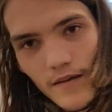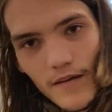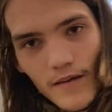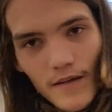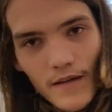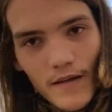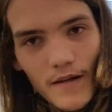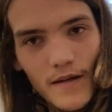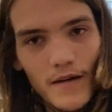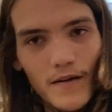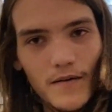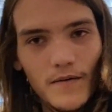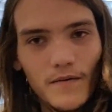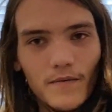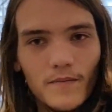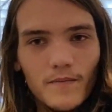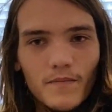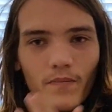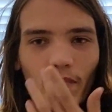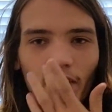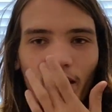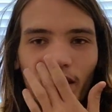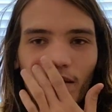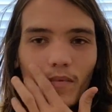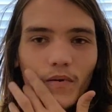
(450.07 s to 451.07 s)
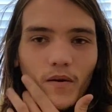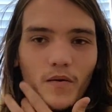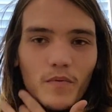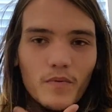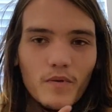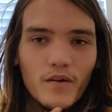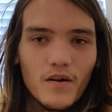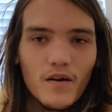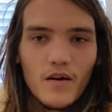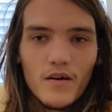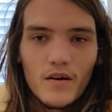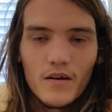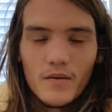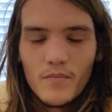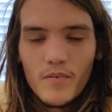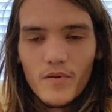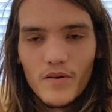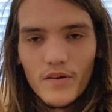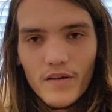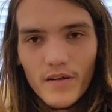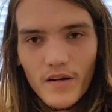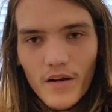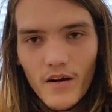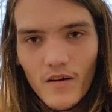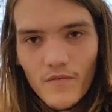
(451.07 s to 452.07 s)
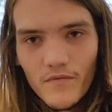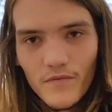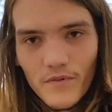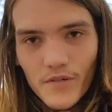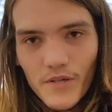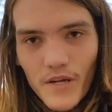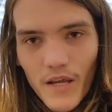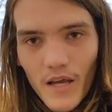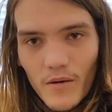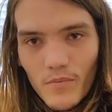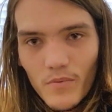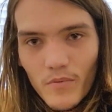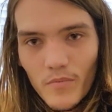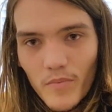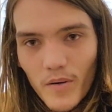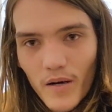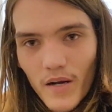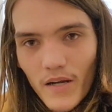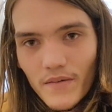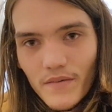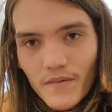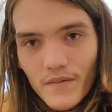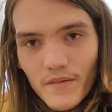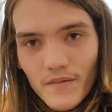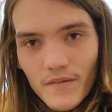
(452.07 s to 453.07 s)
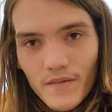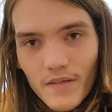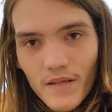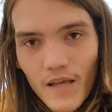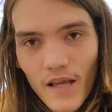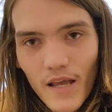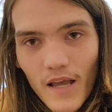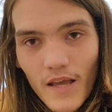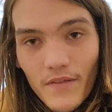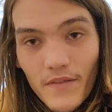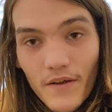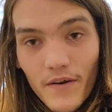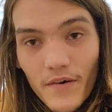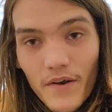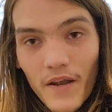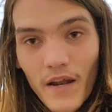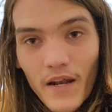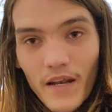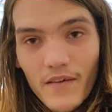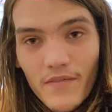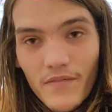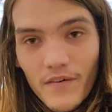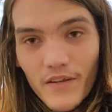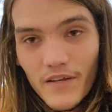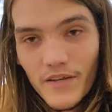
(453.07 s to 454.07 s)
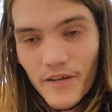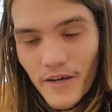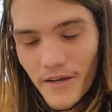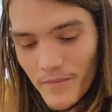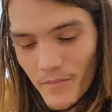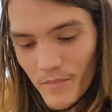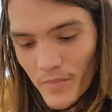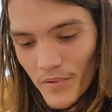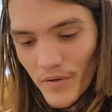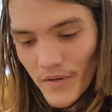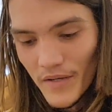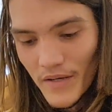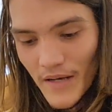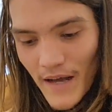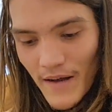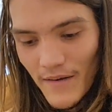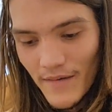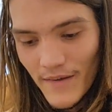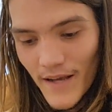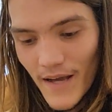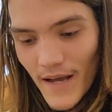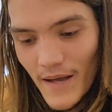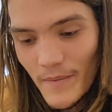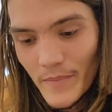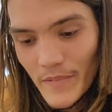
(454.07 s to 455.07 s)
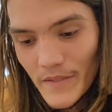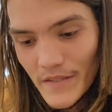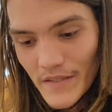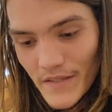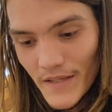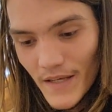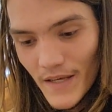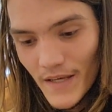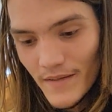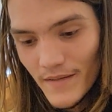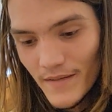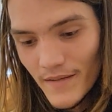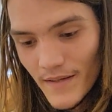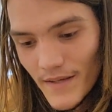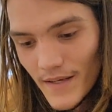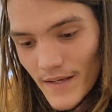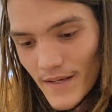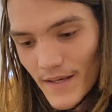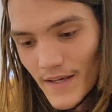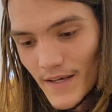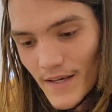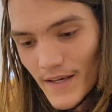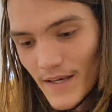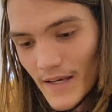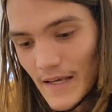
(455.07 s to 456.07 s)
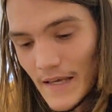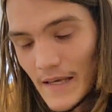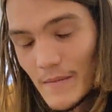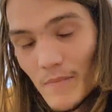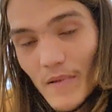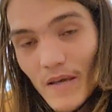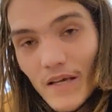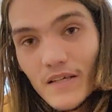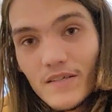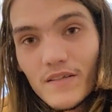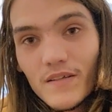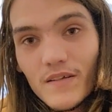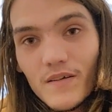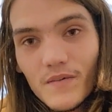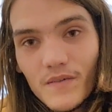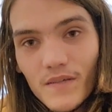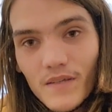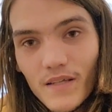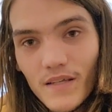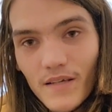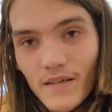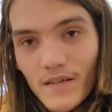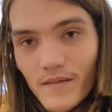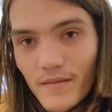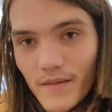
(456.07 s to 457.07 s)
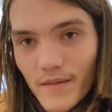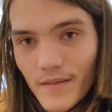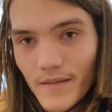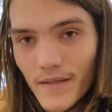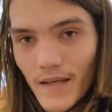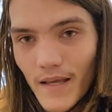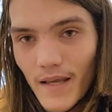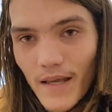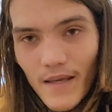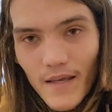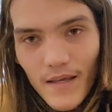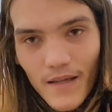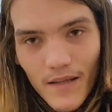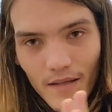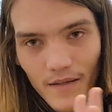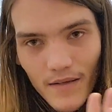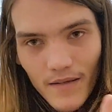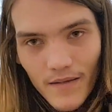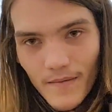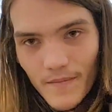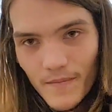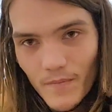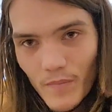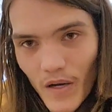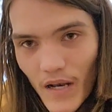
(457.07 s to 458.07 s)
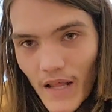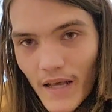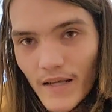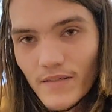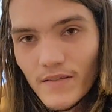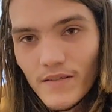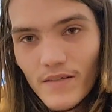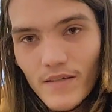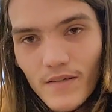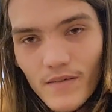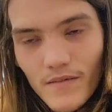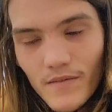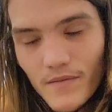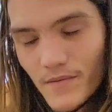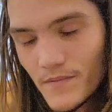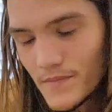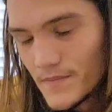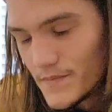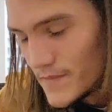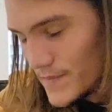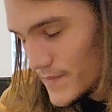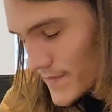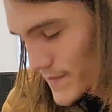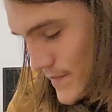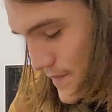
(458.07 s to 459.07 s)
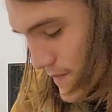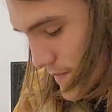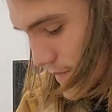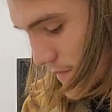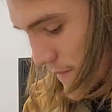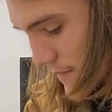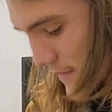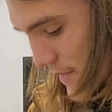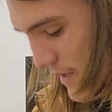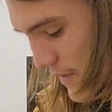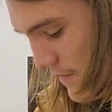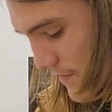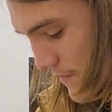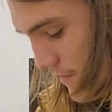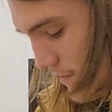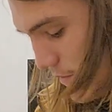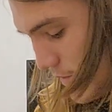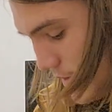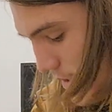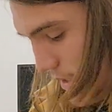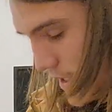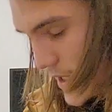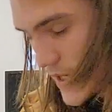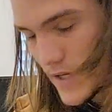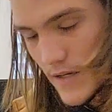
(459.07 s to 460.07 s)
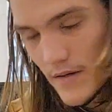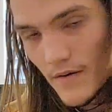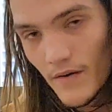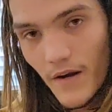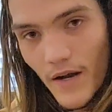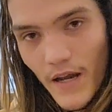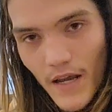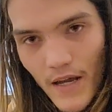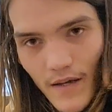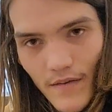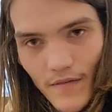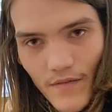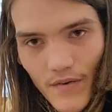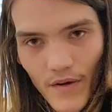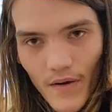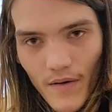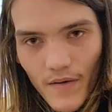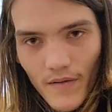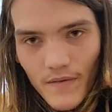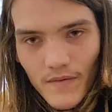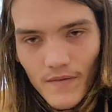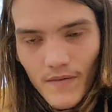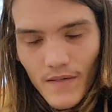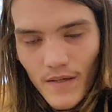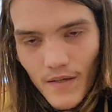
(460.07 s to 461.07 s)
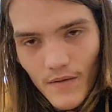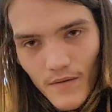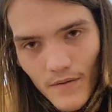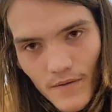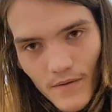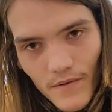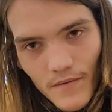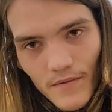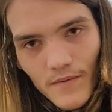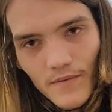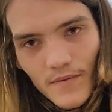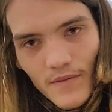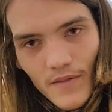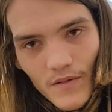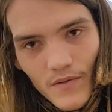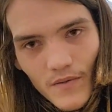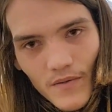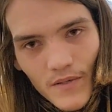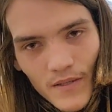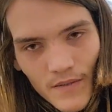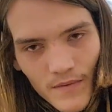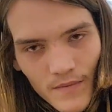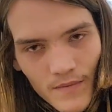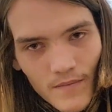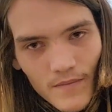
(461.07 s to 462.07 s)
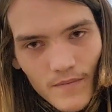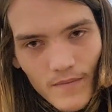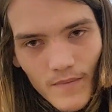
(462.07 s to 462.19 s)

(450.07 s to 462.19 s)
you know. People are already putting it on for scalper prices and they're not even done putting out copies yet. It makes no sense, and but I still, if you can get your hands on it, still do it.